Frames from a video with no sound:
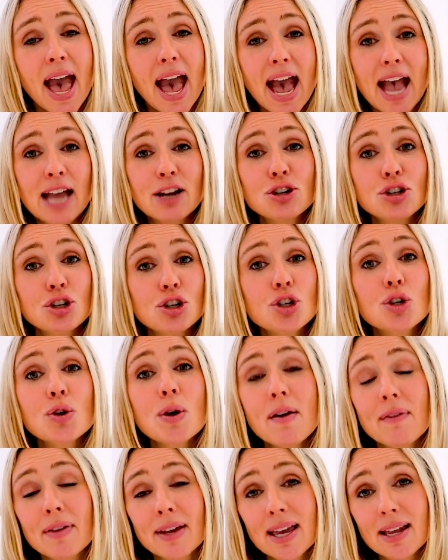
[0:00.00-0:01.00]
And should you
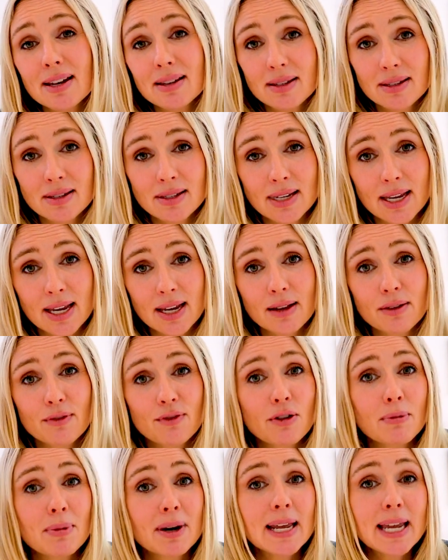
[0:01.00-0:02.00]
ever get
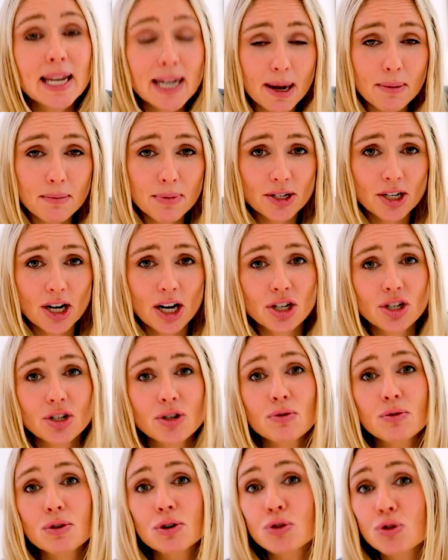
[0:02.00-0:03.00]
sick from an income
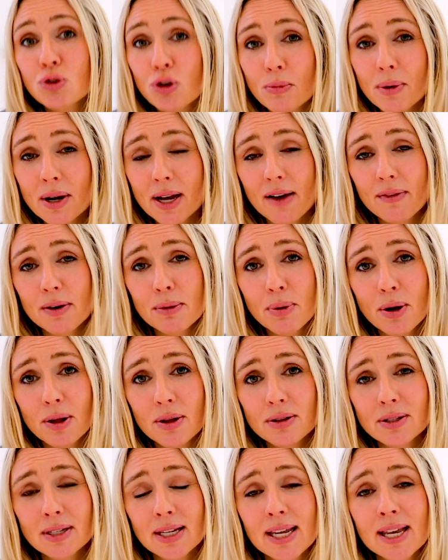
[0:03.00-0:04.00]
protection or a trauma cover
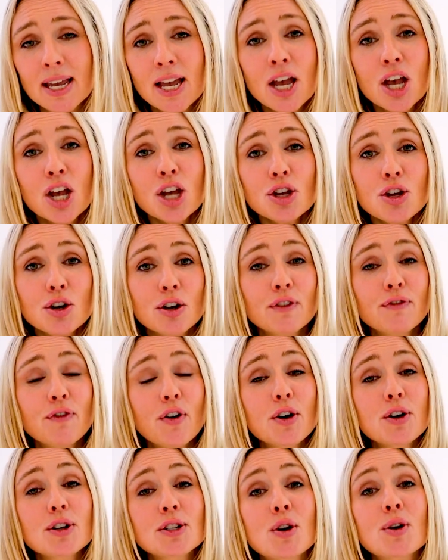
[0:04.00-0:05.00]
policy, you can
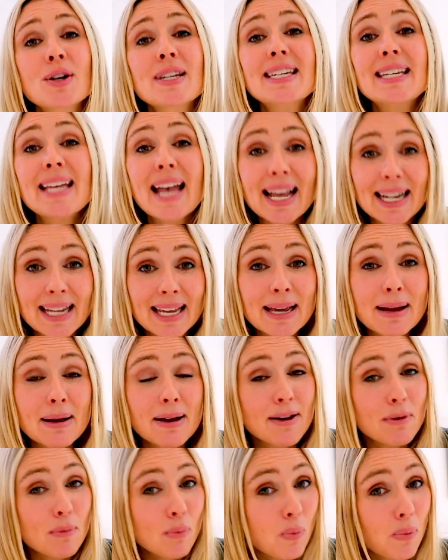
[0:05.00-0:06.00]
focus on
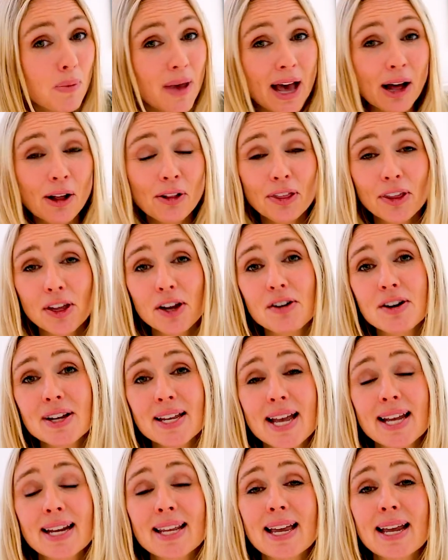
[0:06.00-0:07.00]
getting healthier
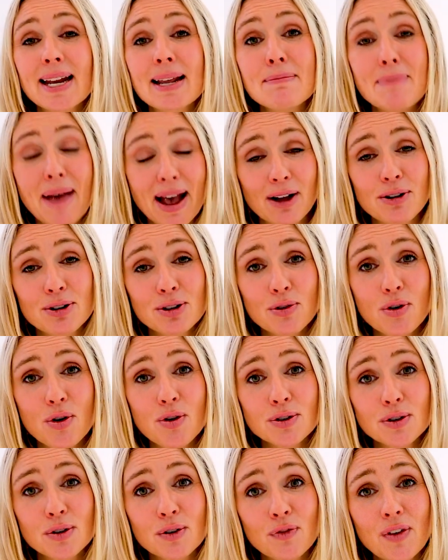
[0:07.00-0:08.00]
again and getting back on your
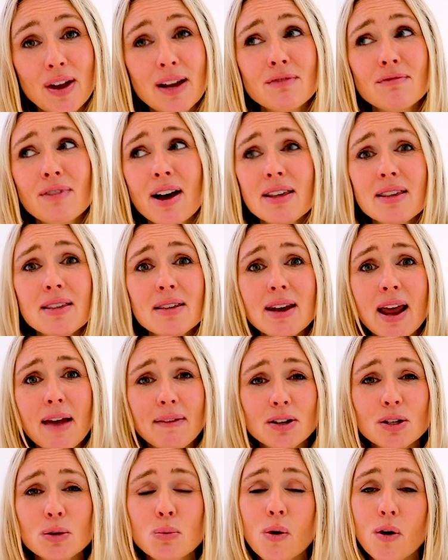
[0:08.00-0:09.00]
own two feet rather than
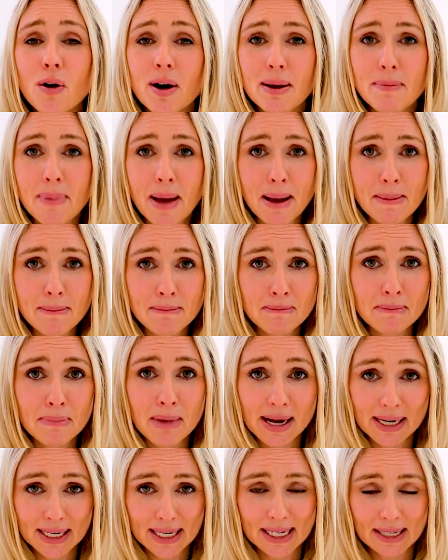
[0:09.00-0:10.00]
having to worry about
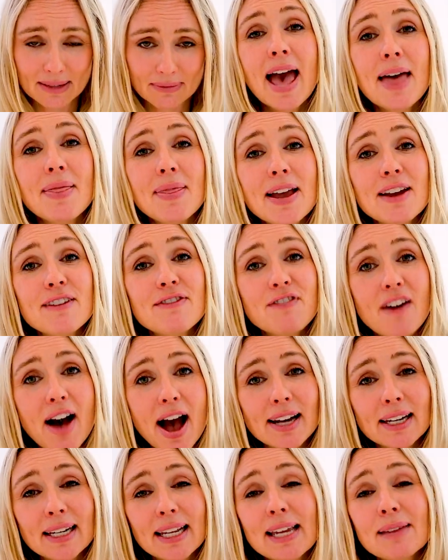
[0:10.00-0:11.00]
money. And then
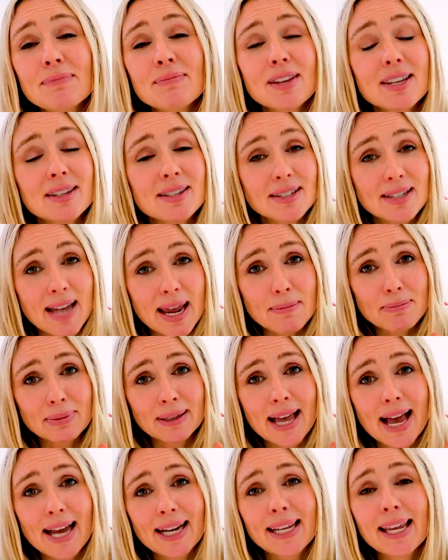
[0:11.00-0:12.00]
finally, estate
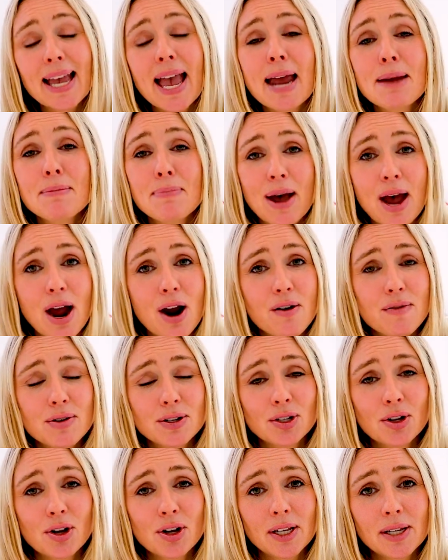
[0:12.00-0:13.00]
planning and power of
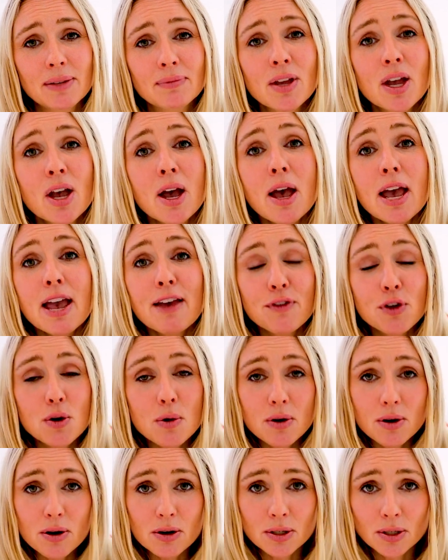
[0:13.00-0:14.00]
attorney. If
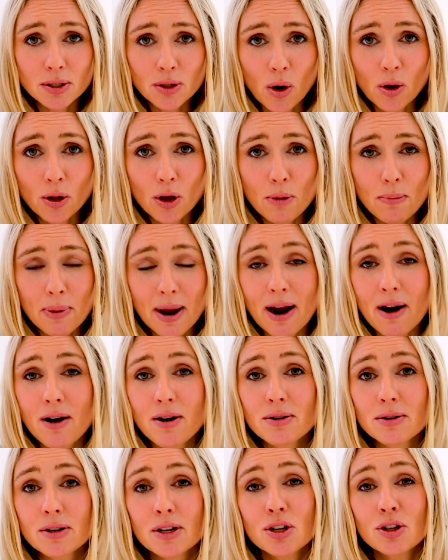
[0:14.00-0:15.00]
you are a solo
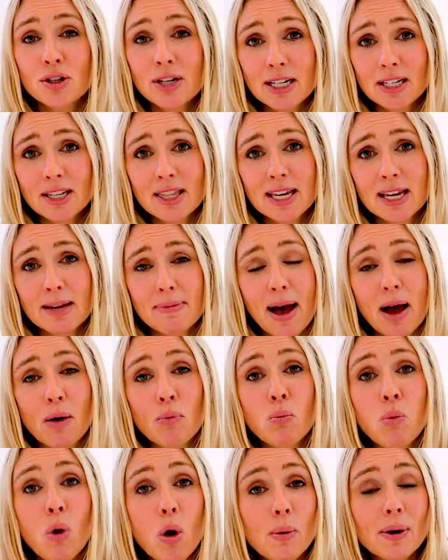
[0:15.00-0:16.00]
parent, you need to think
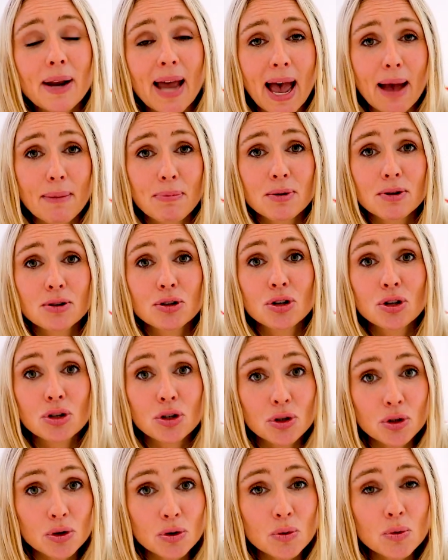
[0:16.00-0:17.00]
about what would happen to
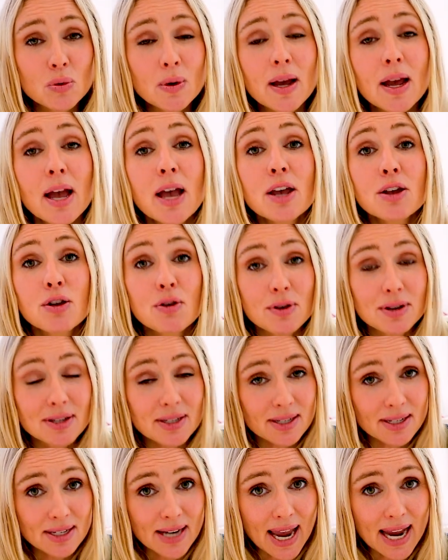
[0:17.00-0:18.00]
you, your
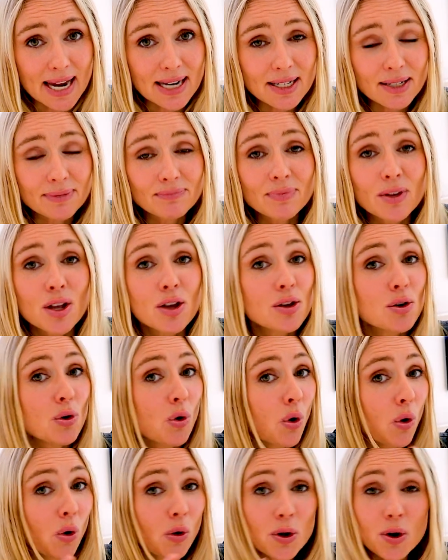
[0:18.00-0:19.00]
estate,
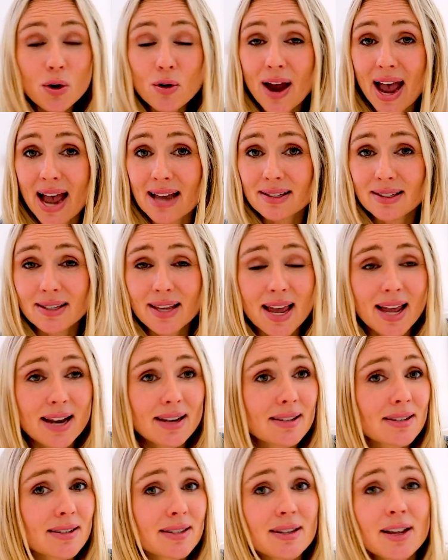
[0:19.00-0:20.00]
all your
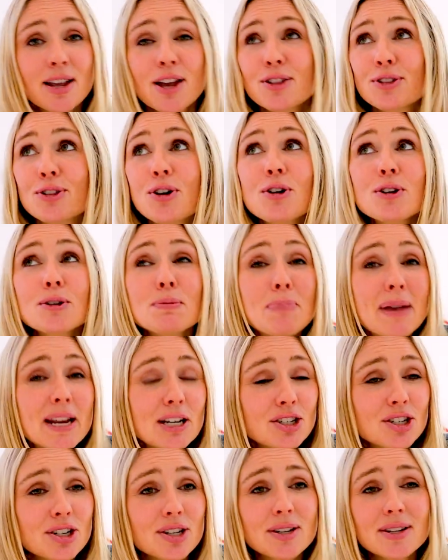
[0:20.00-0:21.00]
assets, those
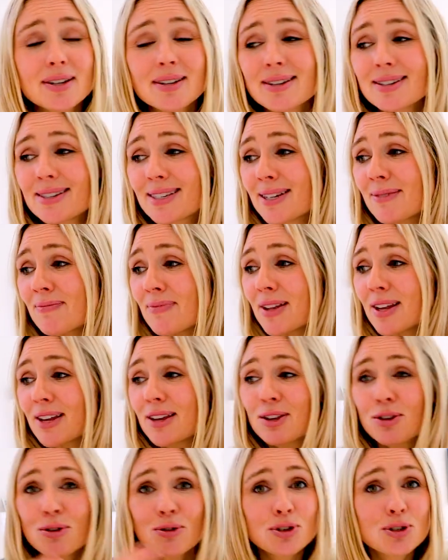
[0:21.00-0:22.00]
pictures,
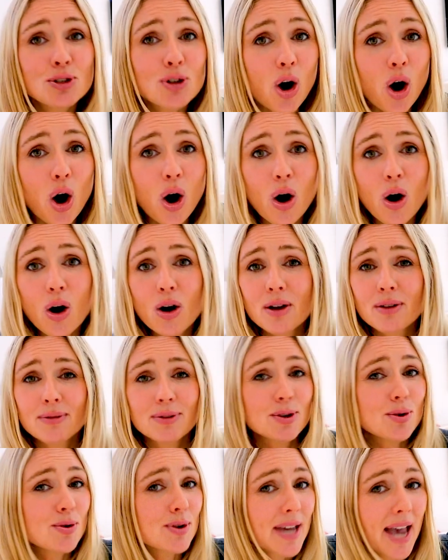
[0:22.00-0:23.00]
your
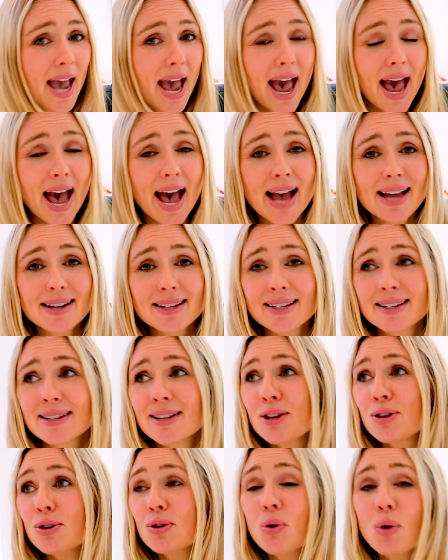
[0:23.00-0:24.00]
dog, your cat,
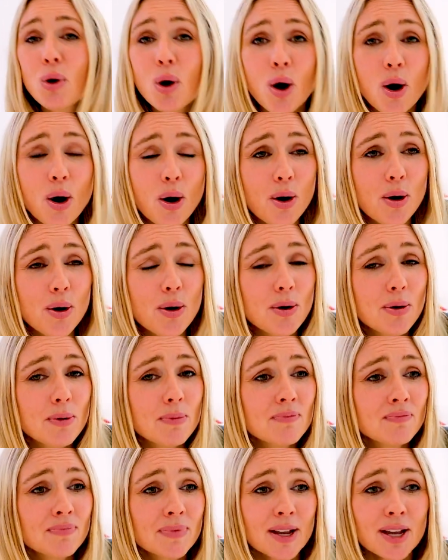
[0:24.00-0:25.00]
your
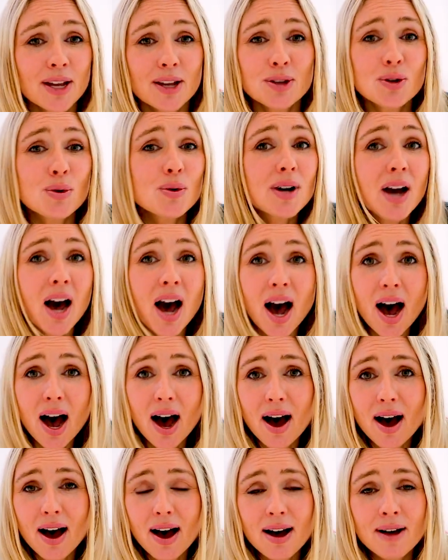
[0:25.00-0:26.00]
home, your
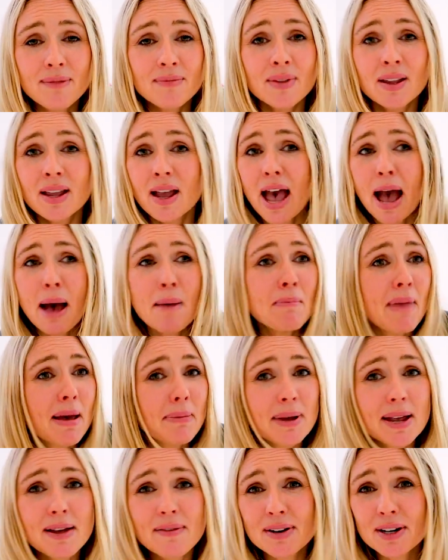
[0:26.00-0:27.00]
car,
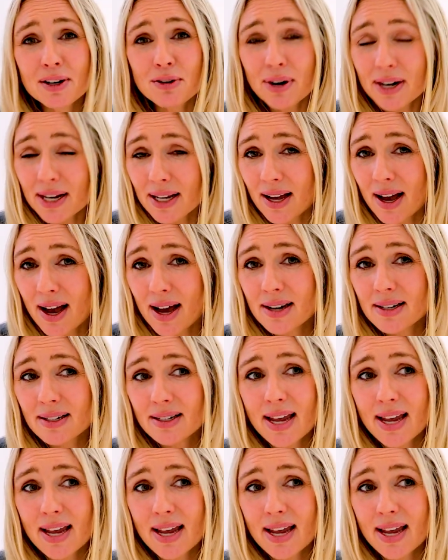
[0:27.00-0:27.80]
maybe even credit card